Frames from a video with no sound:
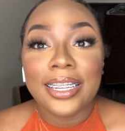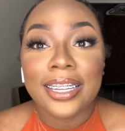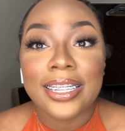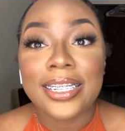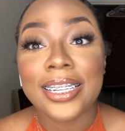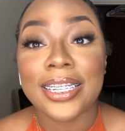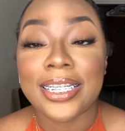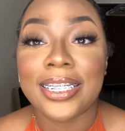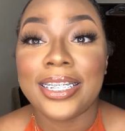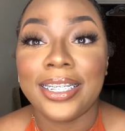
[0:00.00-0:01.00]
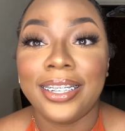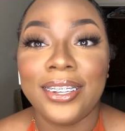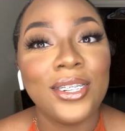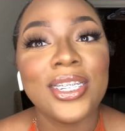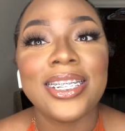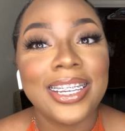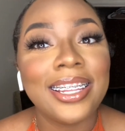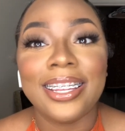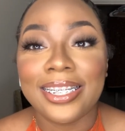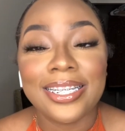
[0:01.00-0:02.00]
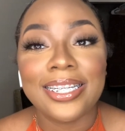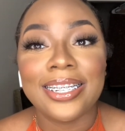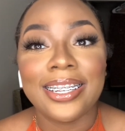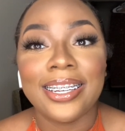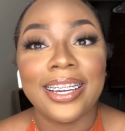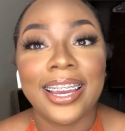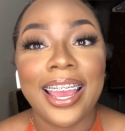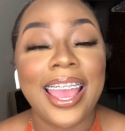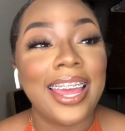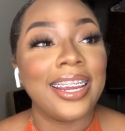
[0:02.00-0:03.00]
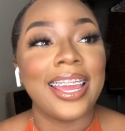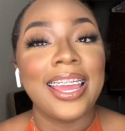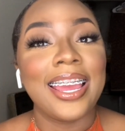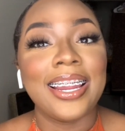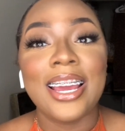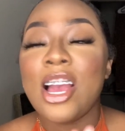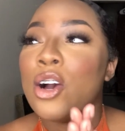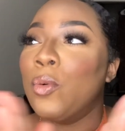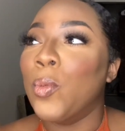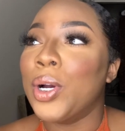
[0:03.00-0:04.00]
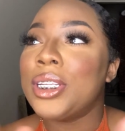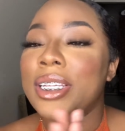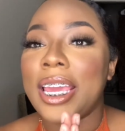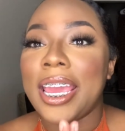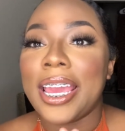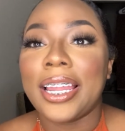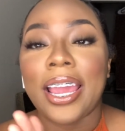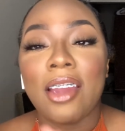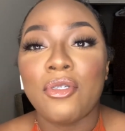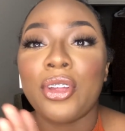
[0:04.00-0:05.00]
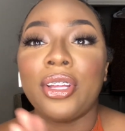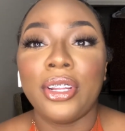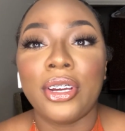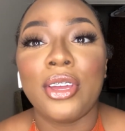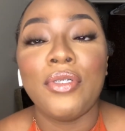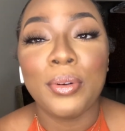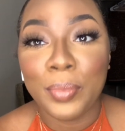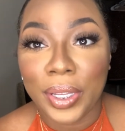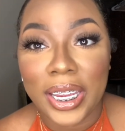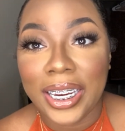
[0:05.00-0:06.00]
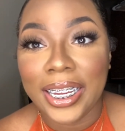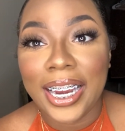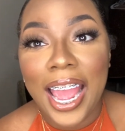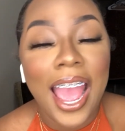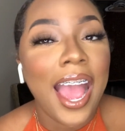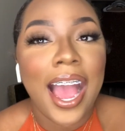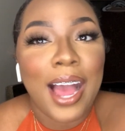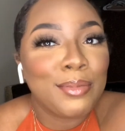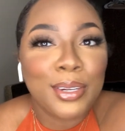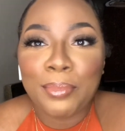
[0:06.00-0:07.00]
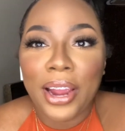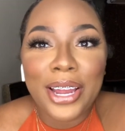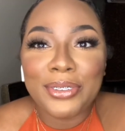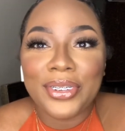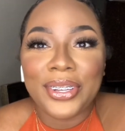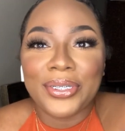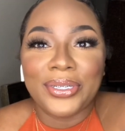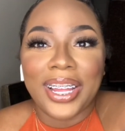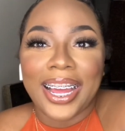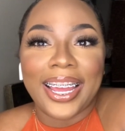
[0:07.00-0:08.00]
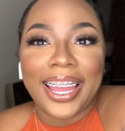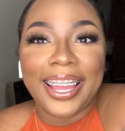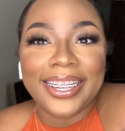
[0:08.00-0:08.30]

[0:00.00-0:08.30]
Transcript: Sis, you just did this. And again, once again, like every other look you've completed, I'm so proud of you. Like,